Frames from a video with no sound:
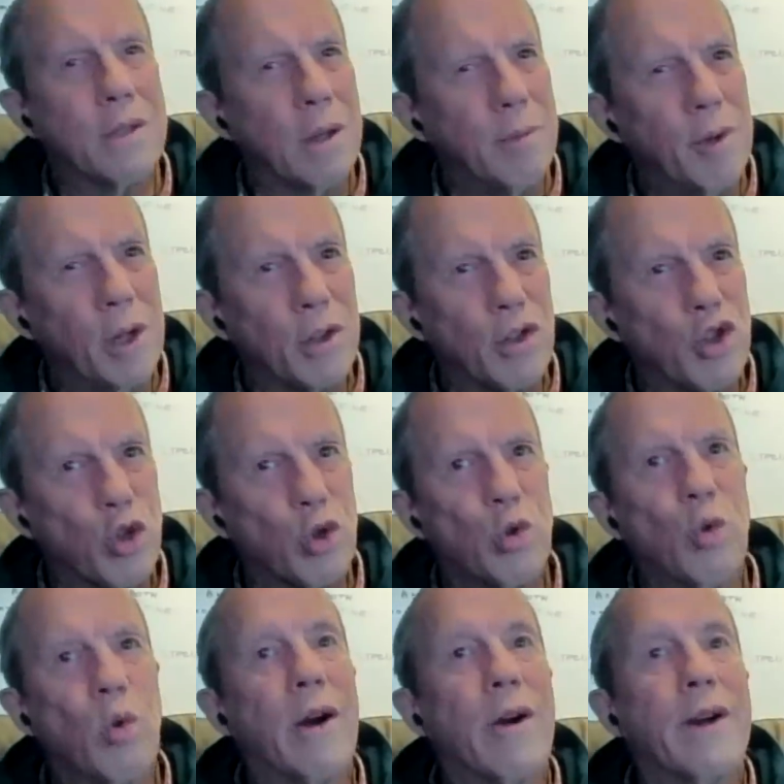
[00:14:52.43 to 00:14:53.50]
so I'm not
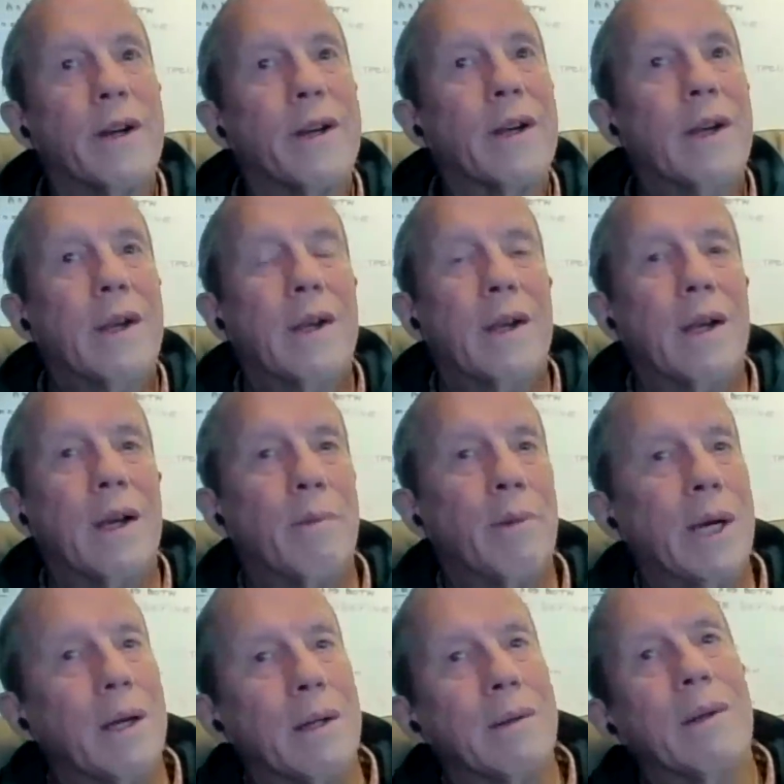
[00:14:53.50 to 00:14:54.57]
too worried
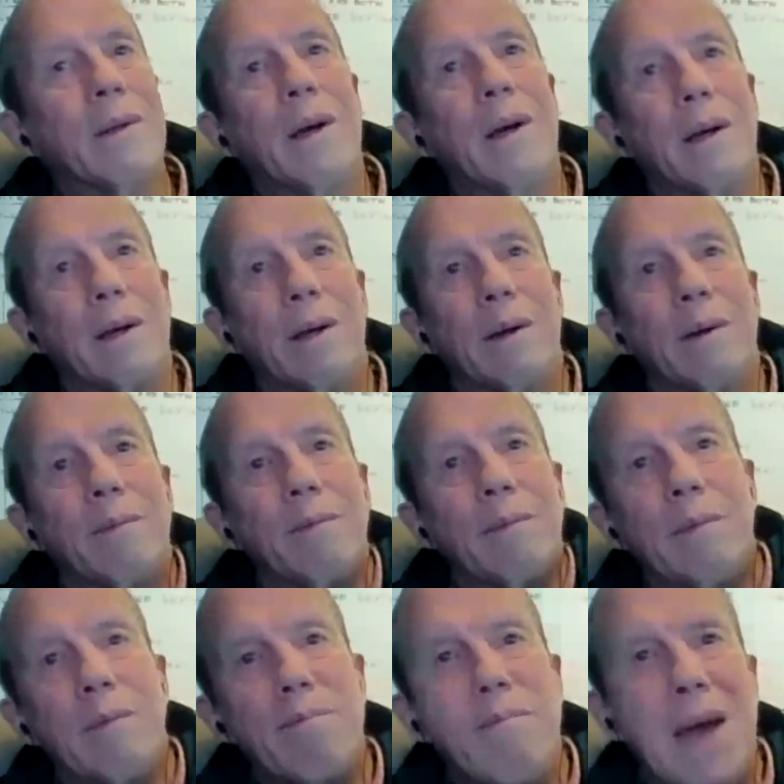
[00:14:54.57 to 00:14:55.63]
about uh,
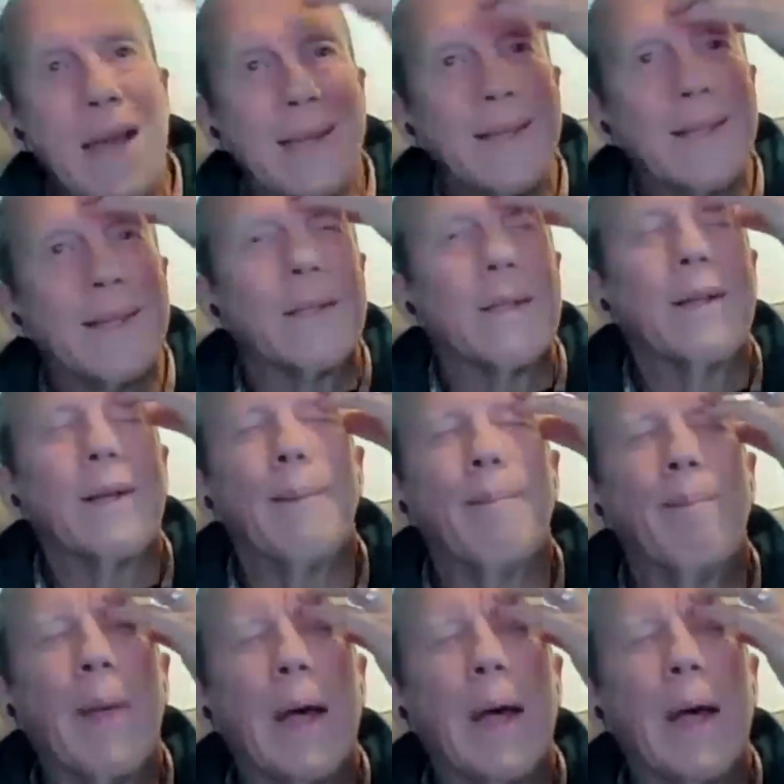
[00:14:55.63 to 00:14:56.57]
mass um,